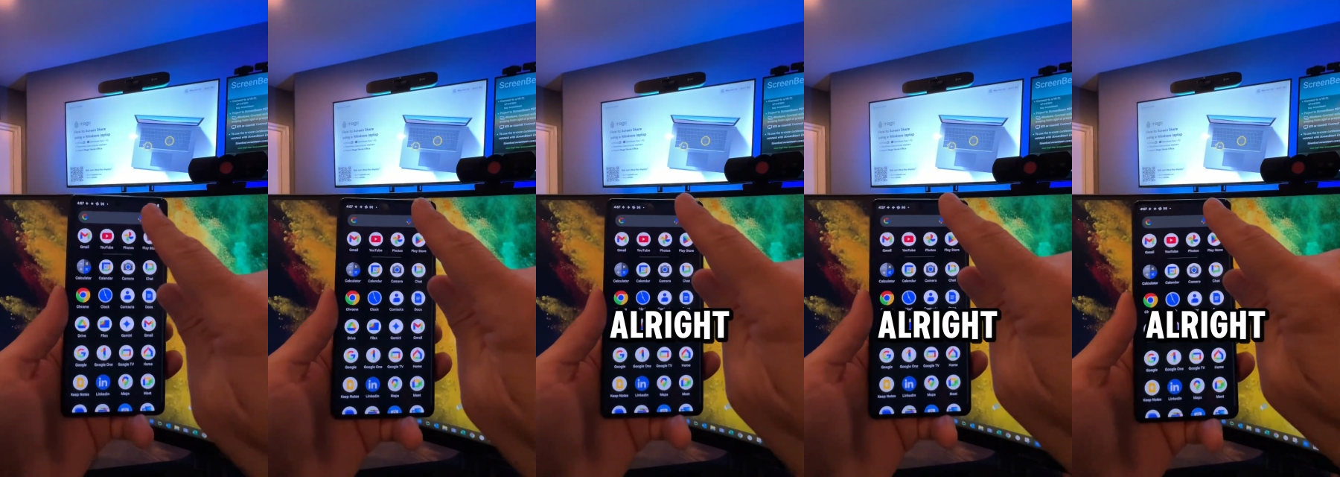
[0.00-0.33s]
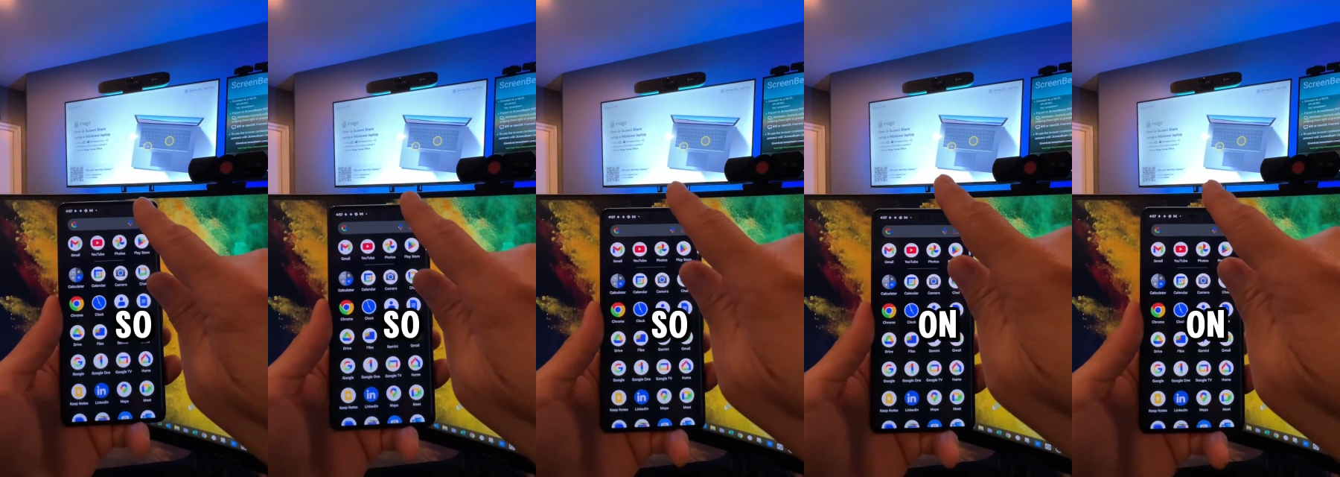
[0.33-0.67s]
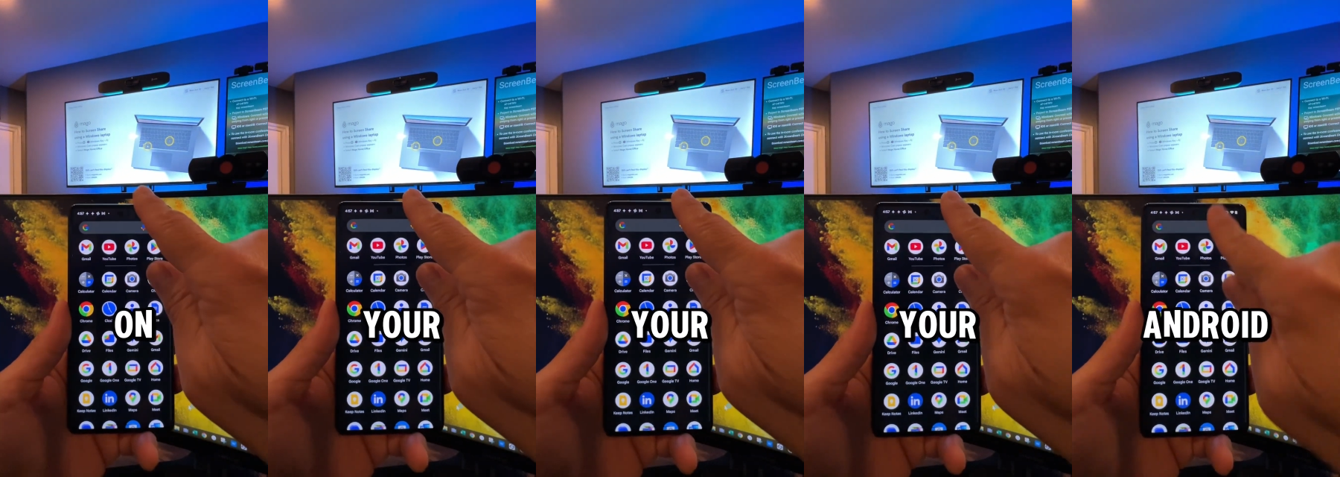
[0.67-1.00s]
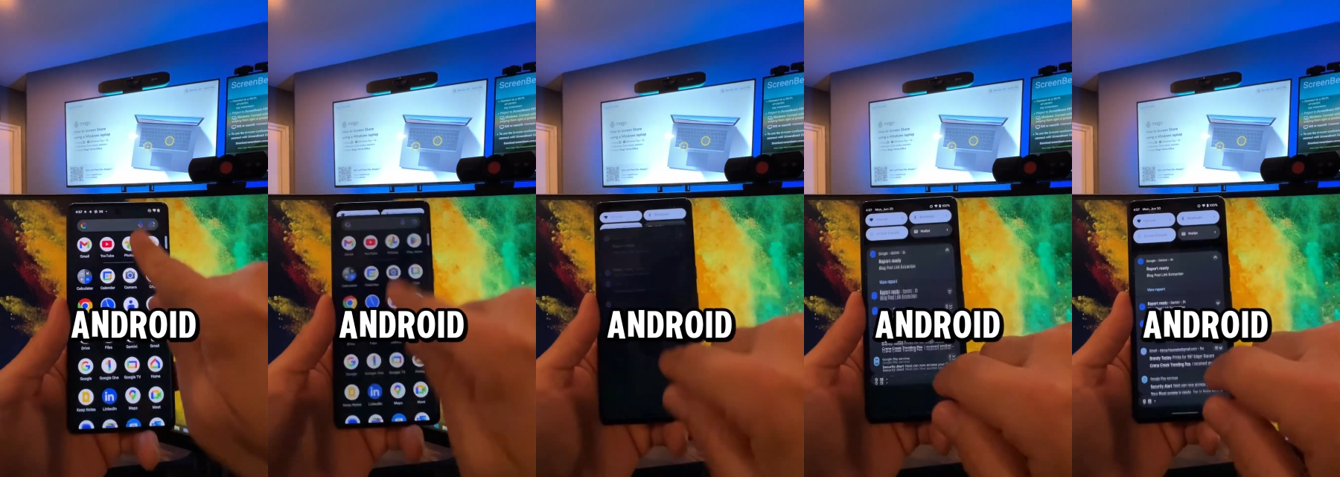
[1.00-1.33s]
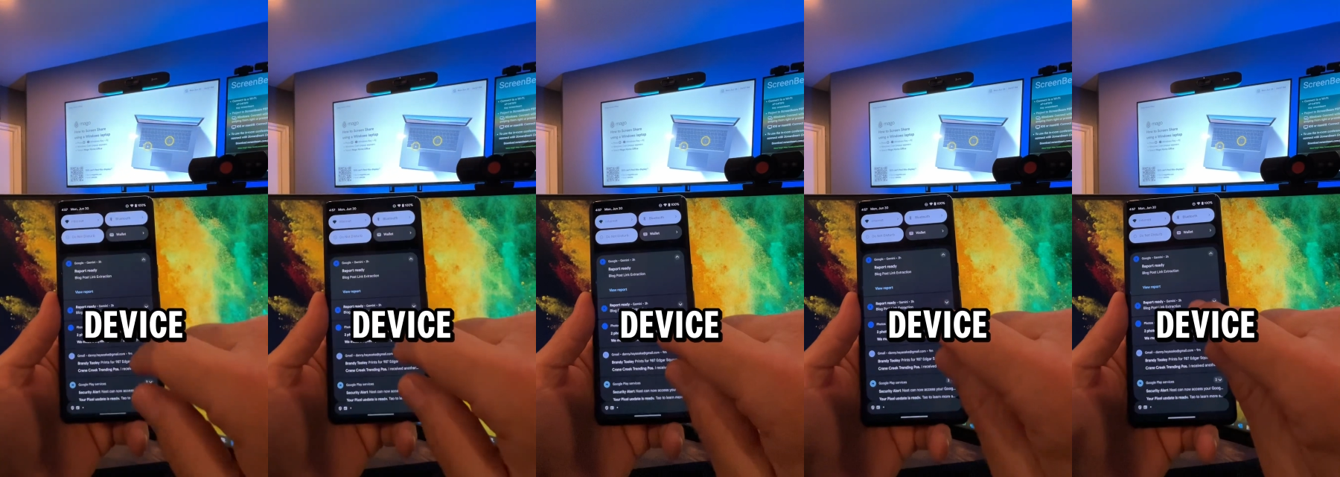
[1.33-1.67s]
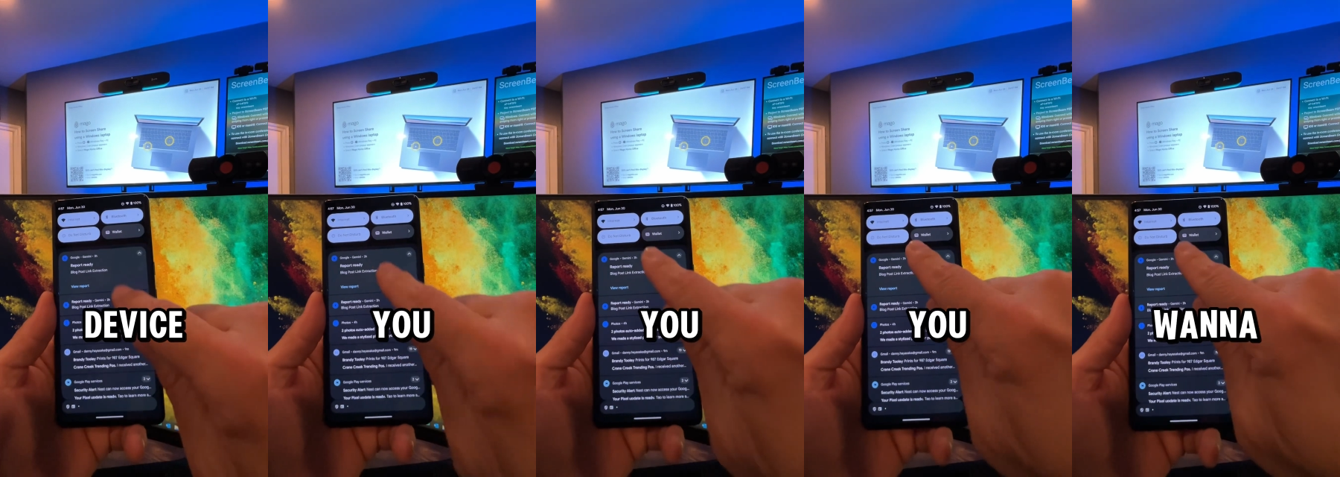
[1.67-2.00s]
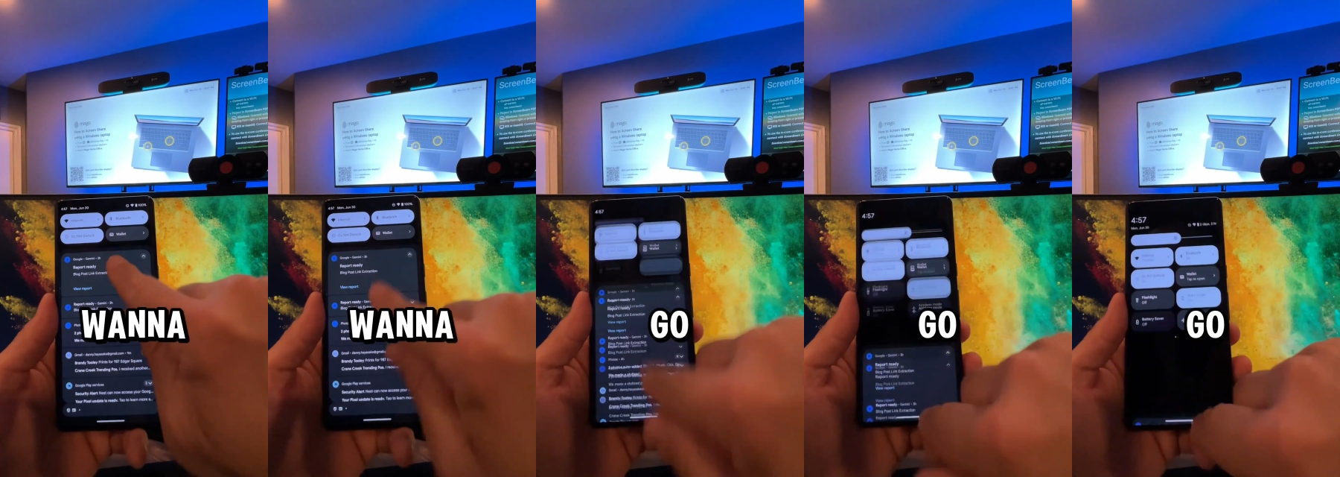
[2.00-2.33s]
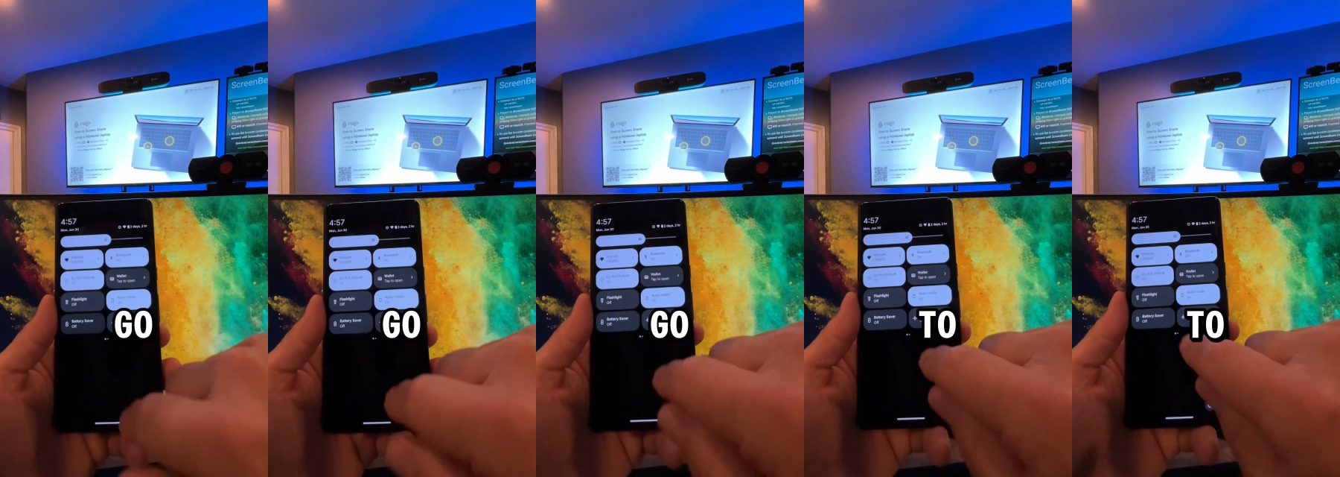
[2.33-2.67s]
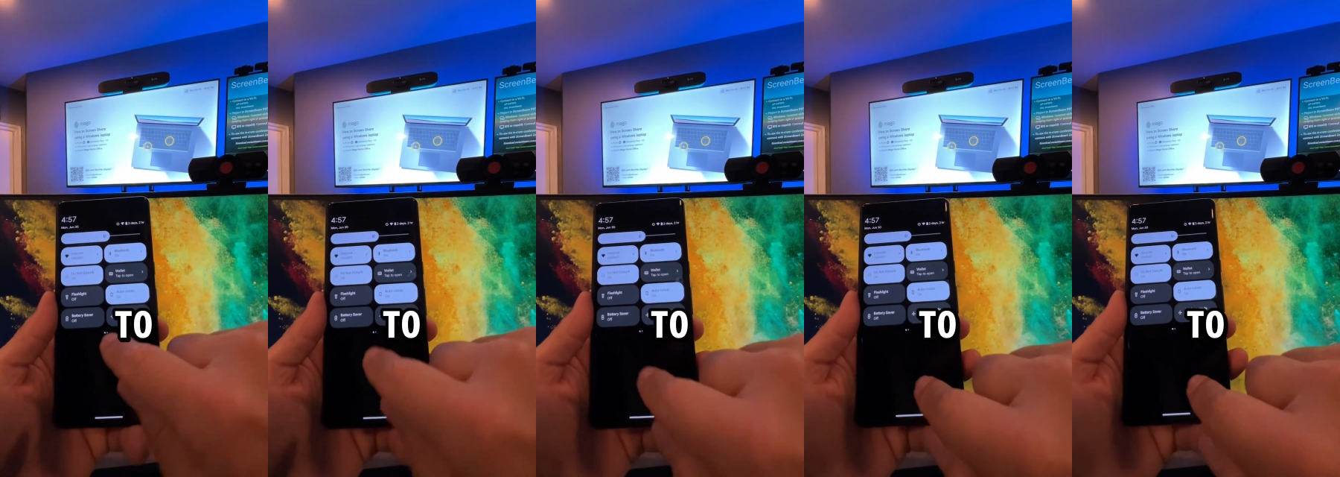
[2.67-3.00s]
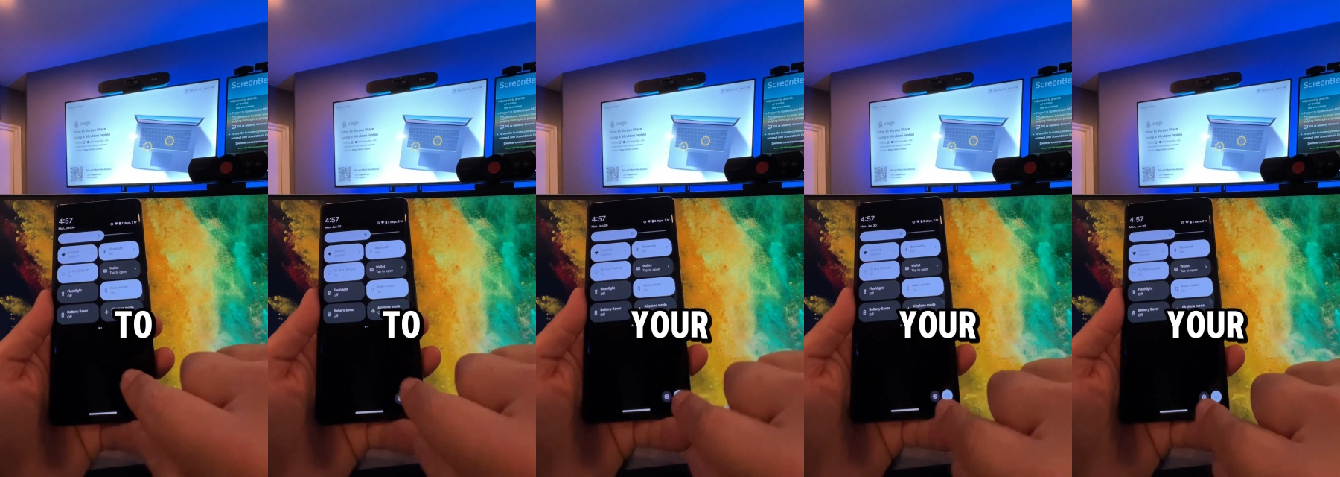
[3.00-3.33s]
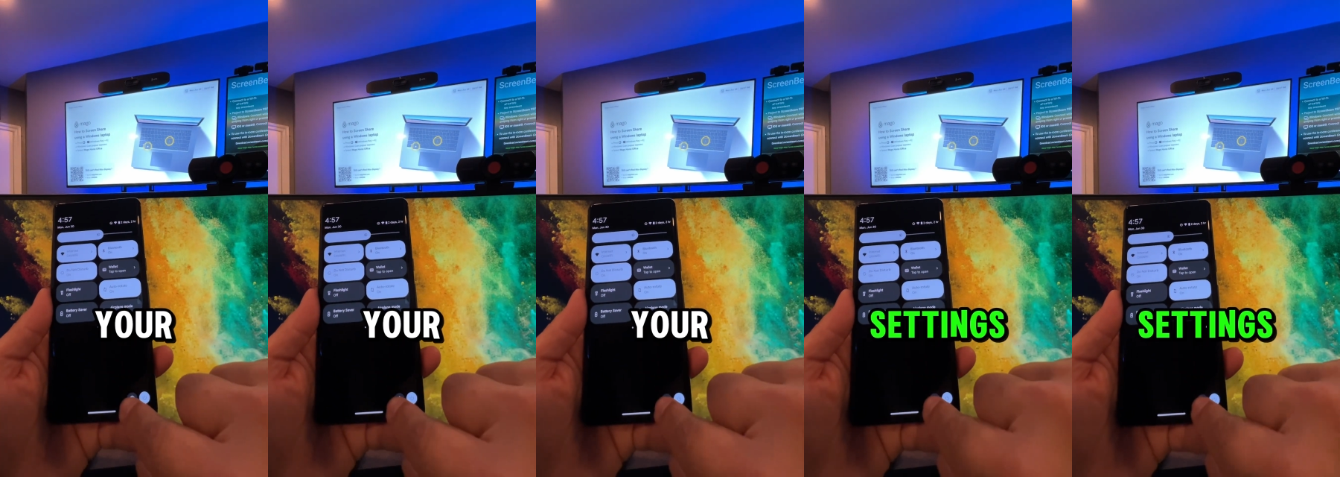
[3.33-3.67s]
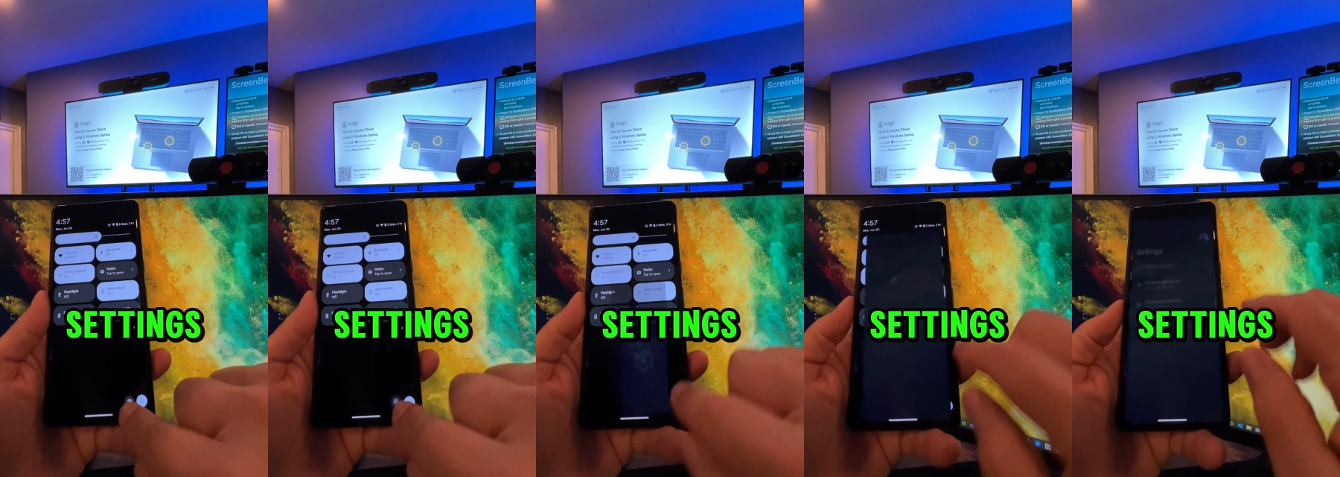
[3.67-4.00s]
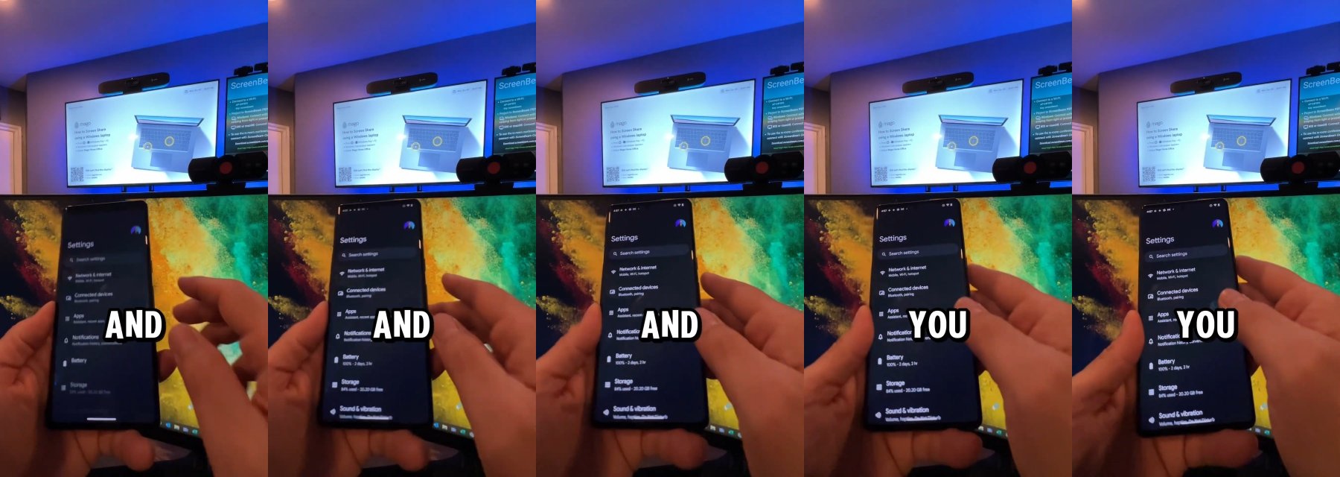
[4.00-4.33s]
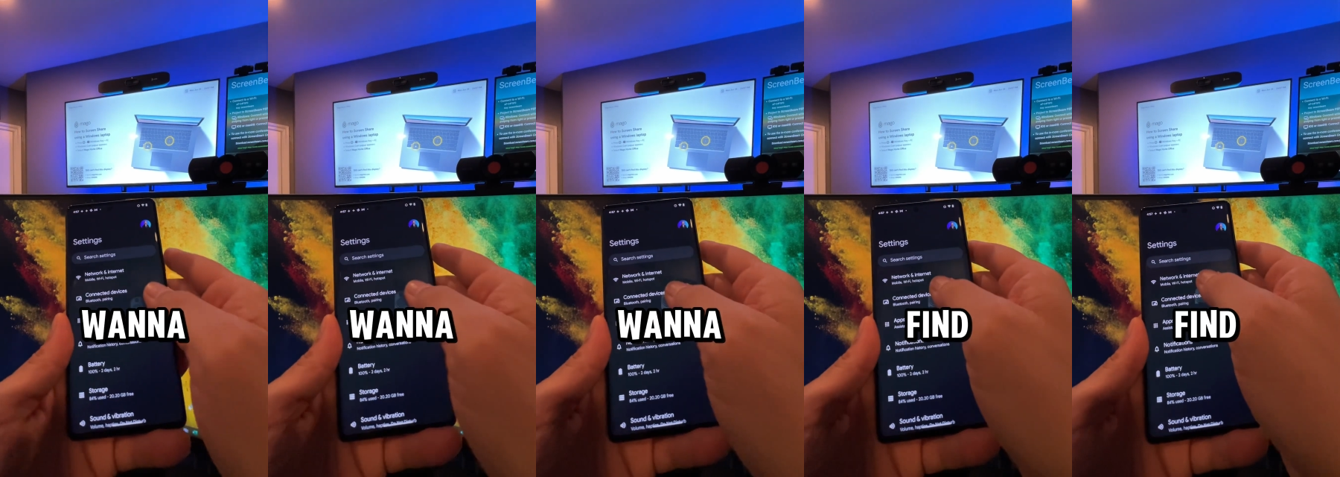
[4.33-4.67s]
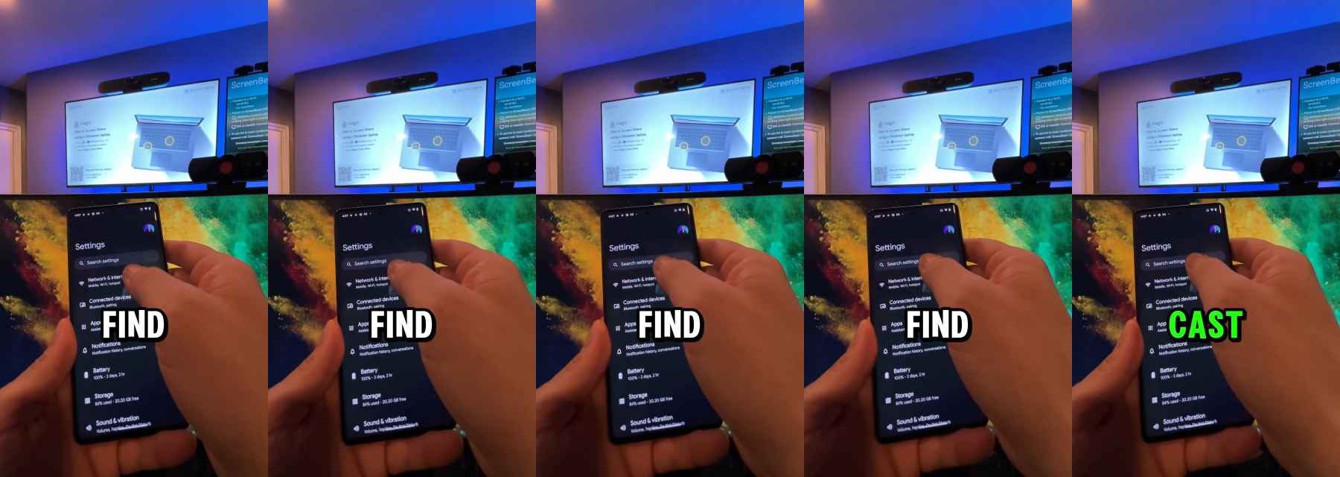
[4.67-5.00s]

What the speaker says: (no speaker visible)